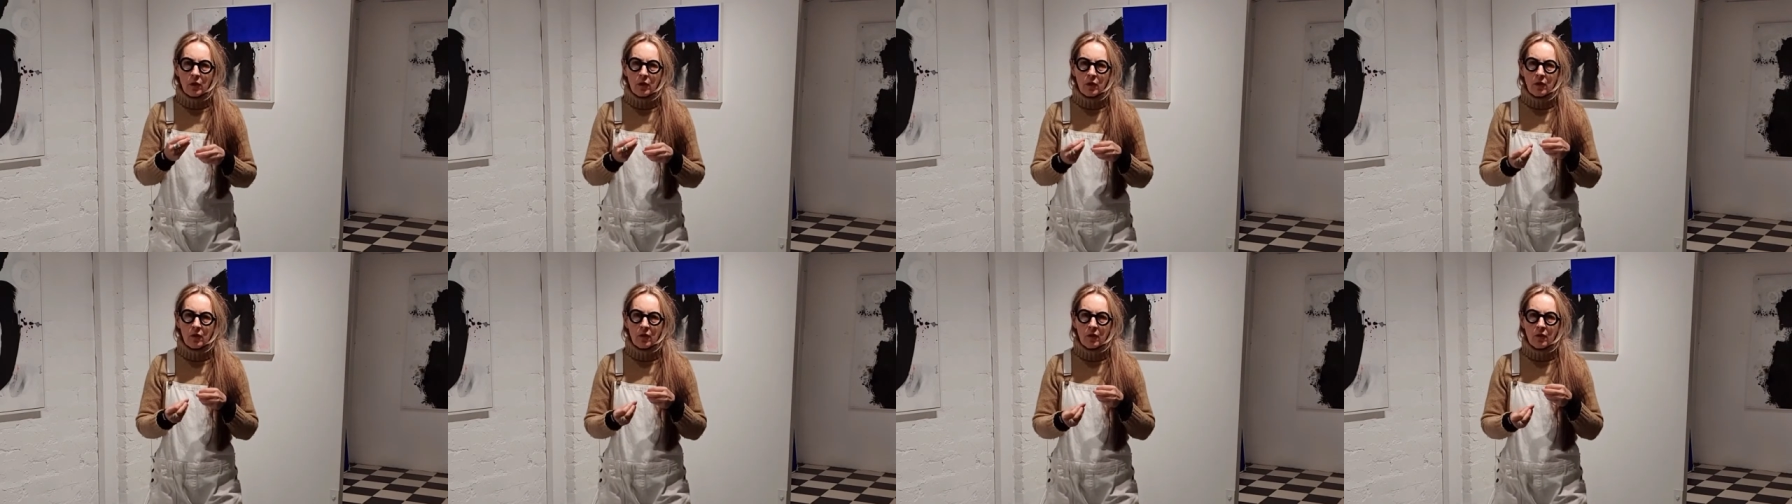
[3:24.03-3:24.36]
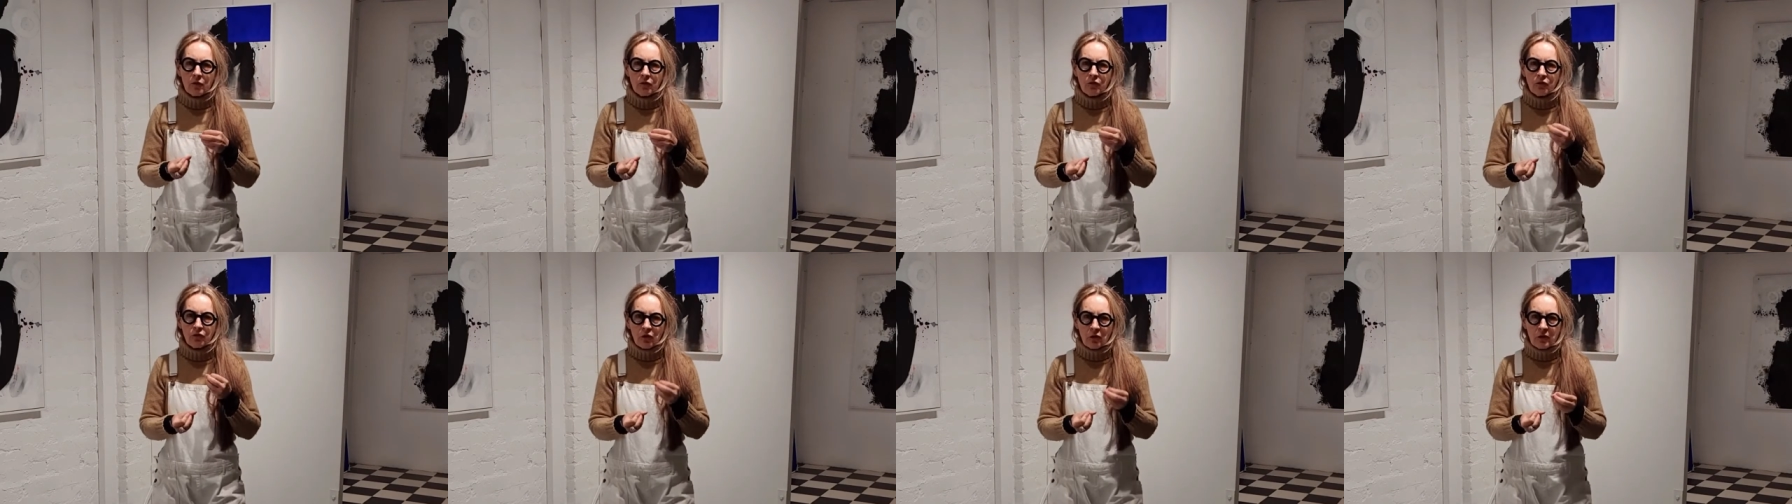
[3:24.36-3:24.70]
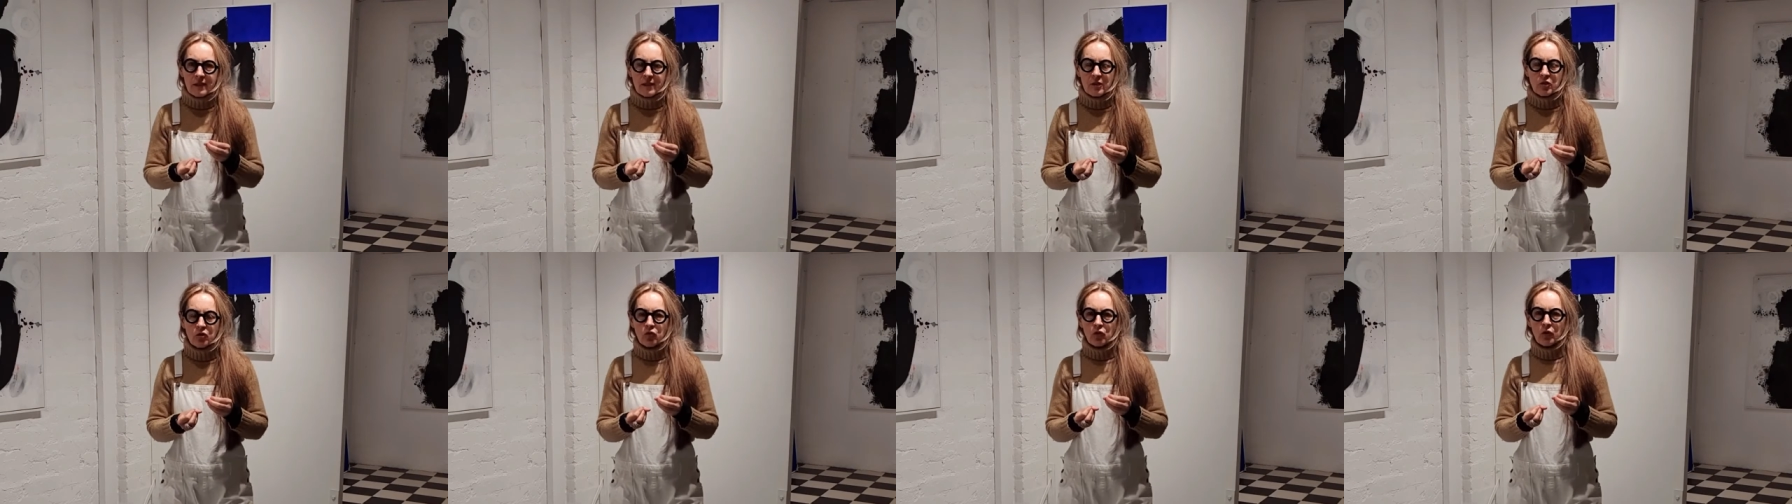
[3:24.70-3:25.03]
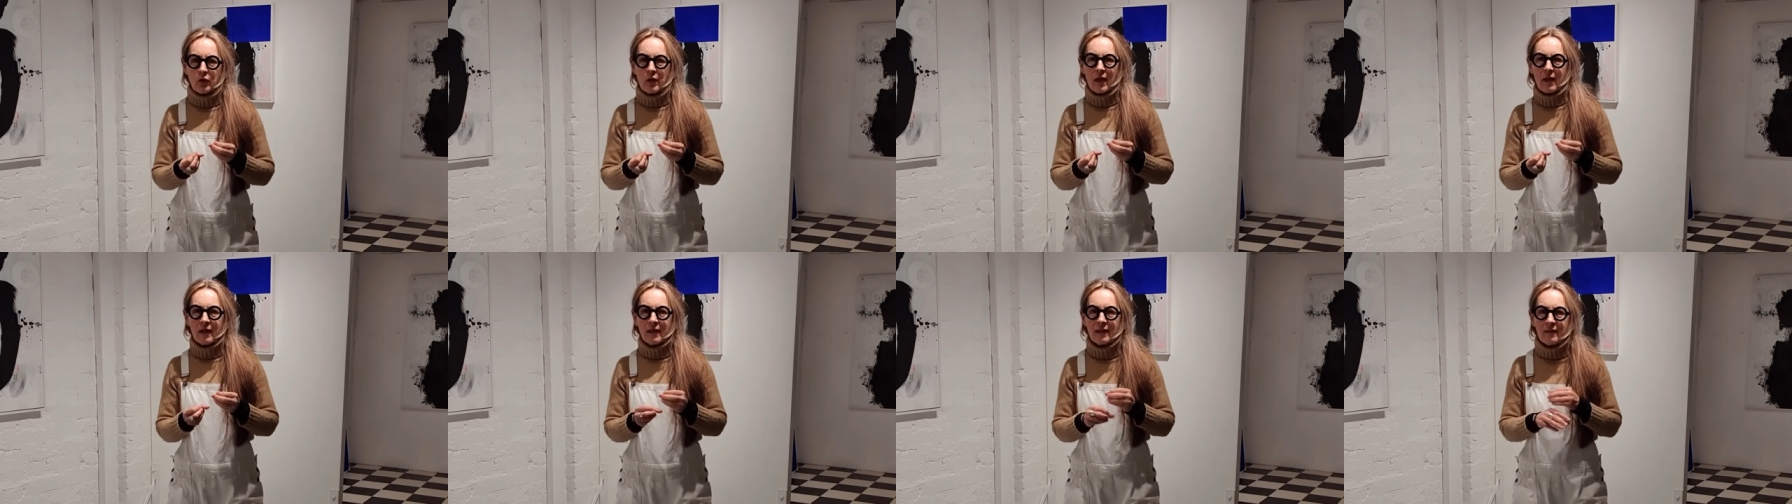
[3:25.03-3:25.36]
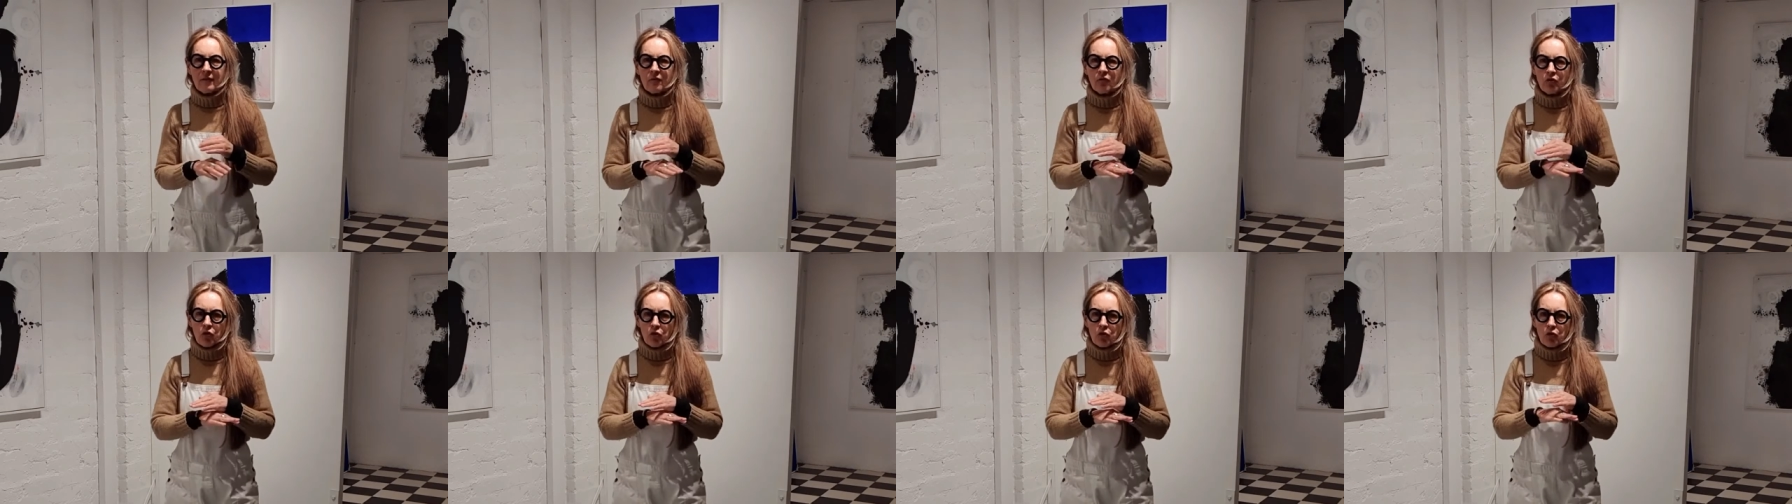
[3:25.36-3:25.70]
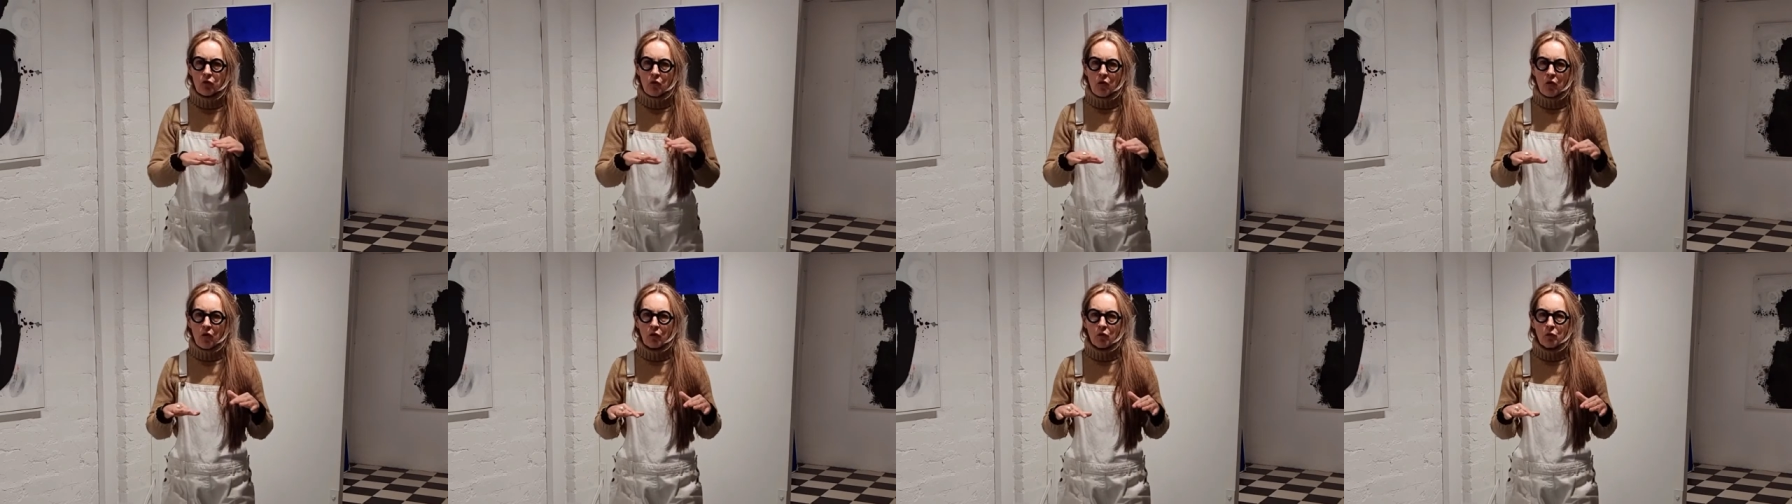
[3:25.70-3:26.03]
to study tonight is the
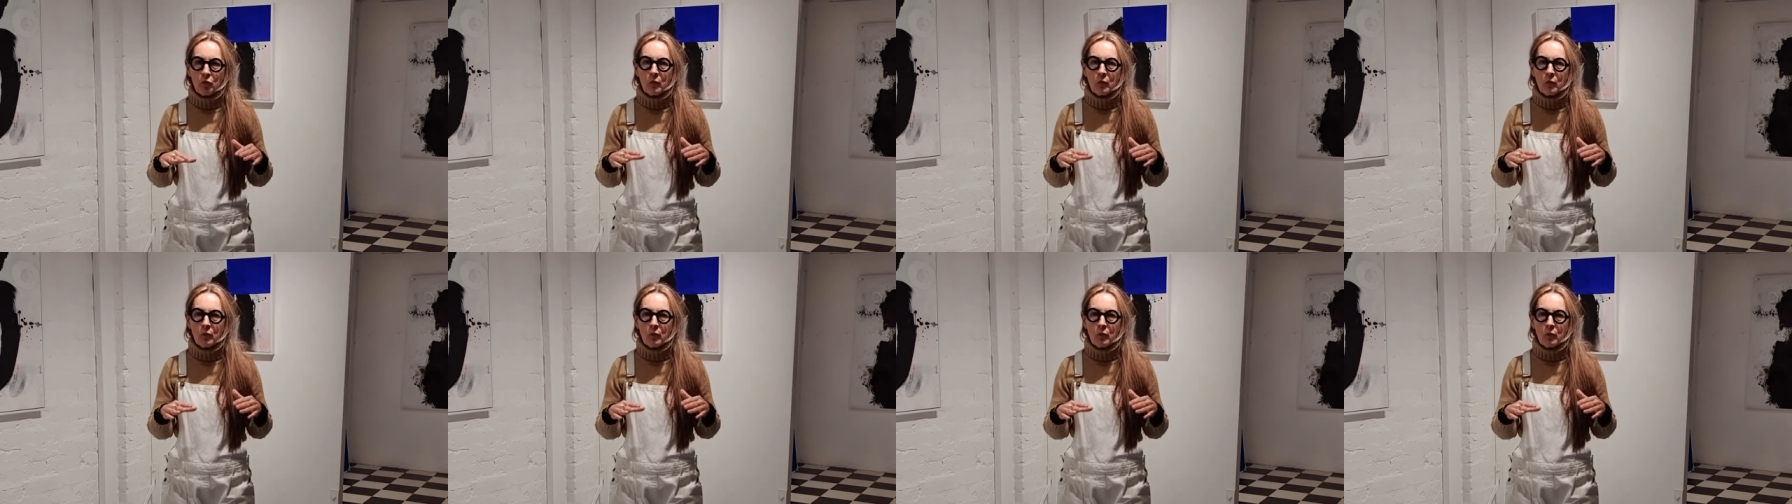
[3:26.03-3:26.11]
ground.